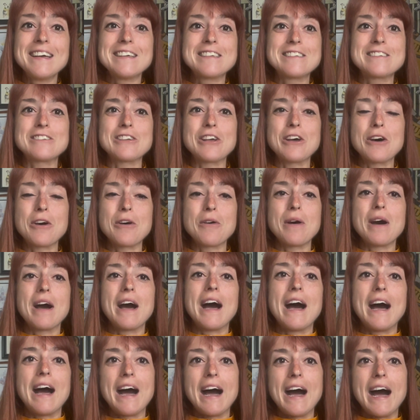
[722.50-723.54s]
So
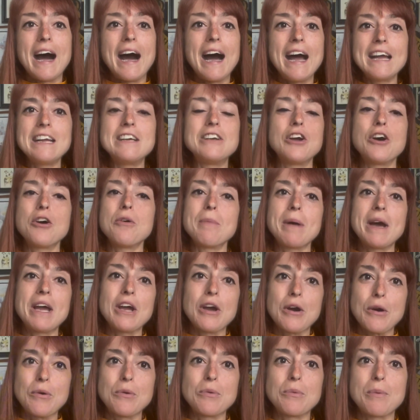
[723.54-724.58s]
I know my
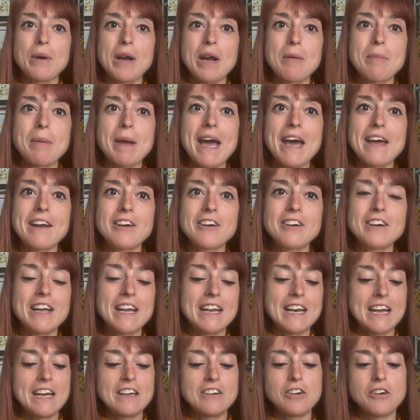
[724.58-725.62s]
own wear pattern,
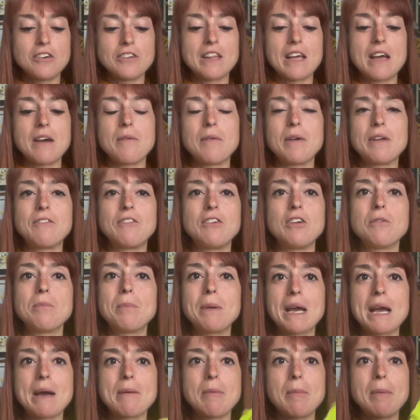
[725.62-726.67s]
and I know that if you
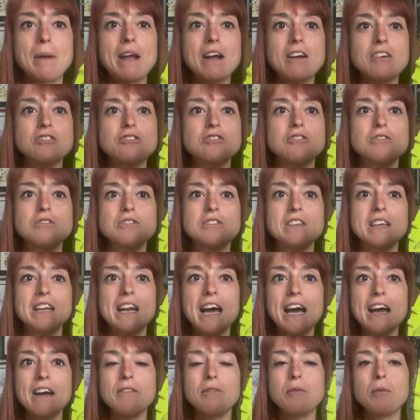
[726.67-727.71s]
pick up a pair of shoes that
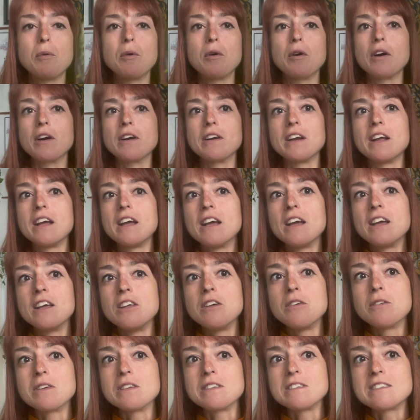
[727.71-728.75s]
I've worn,
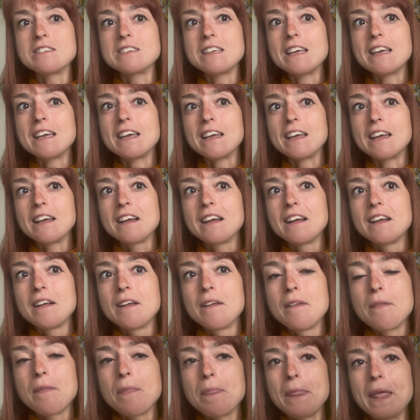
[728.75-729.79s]
you can see
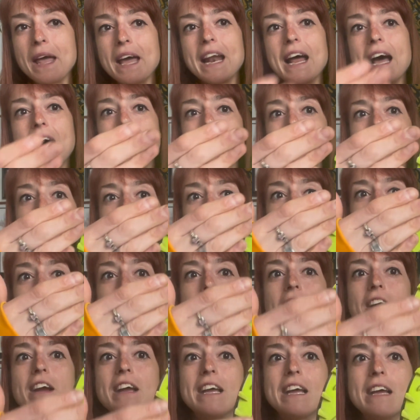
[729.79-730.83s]
that I'm
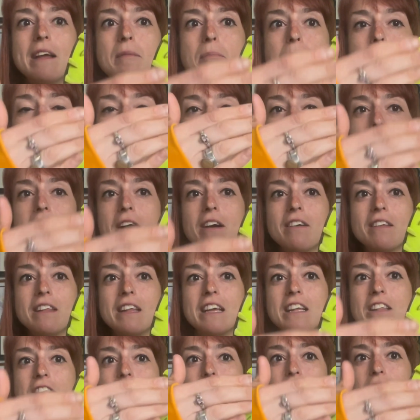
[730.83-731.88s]
wearing it
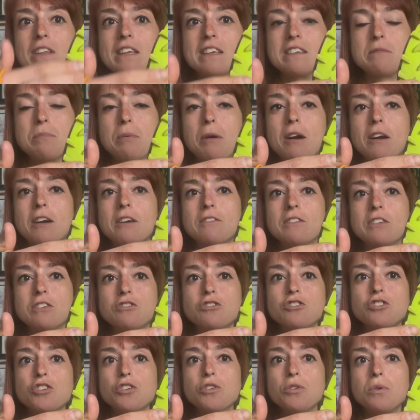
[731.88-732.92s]
primarily through this part of the
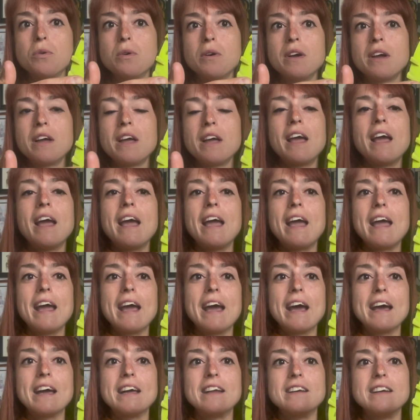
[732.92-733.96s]
shoe,
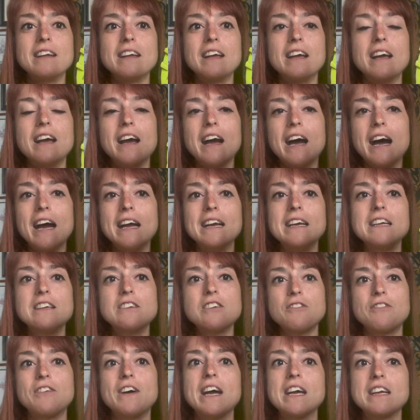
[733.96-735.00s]
and I need
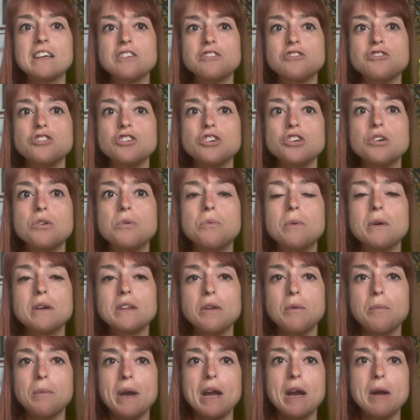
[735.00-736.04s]
to find a shoe where
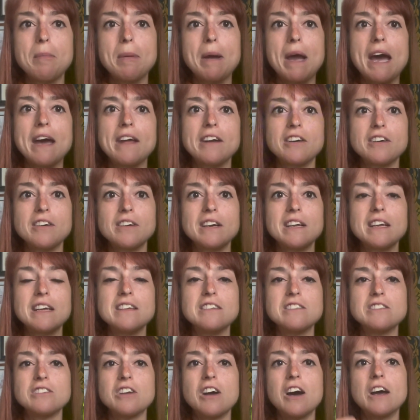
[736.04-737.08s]
the wear pattern
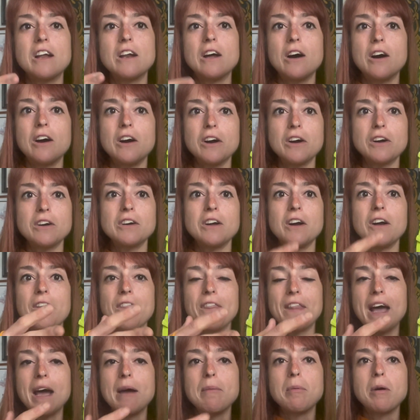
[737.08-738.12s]
is not hard
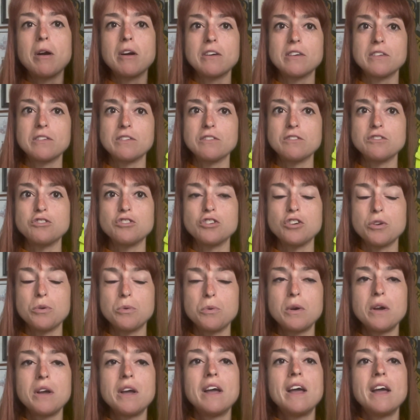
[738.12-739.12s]
on that part of the shoe.